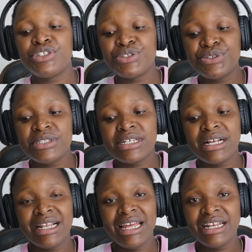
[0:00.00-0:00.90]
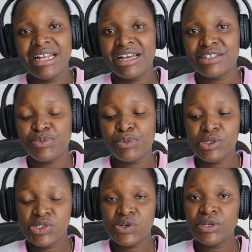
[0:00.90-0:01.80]
Joost, Klein has
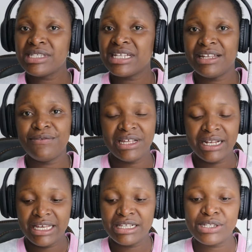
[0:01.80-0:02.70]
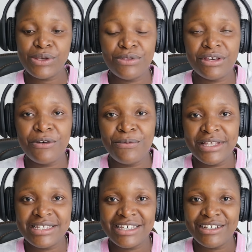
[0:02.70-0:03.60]
more songs, leave the links on the
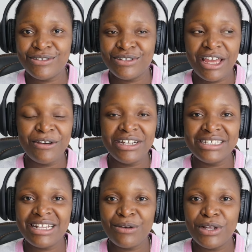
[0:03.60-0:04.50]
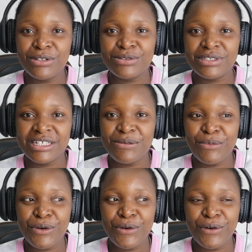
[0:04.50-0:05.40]
comment section. I honestly want to see
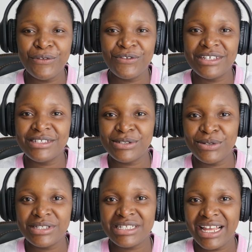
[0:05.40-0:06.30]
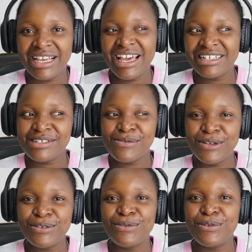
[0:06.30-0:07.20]
more of his songs. Like, I just
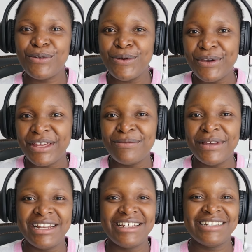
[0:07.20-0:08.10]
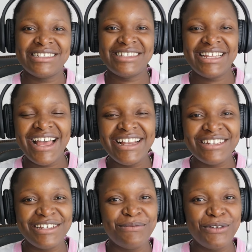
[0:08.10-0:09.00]
want to know him and
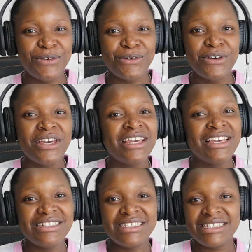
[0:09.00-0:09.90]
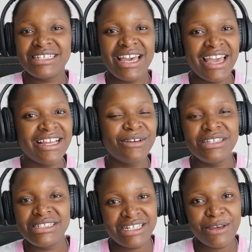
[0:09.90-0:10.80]
understand him, you know, his
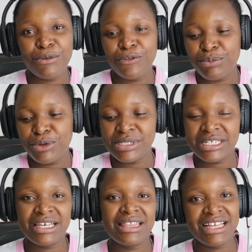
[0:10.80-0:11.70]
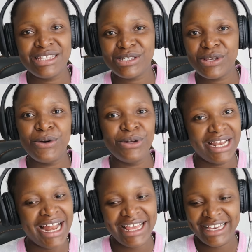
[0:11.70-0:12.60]
type of music. That's all
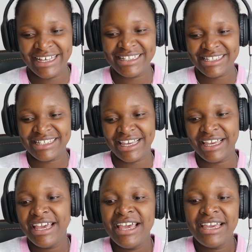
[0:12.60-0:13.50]
I can say.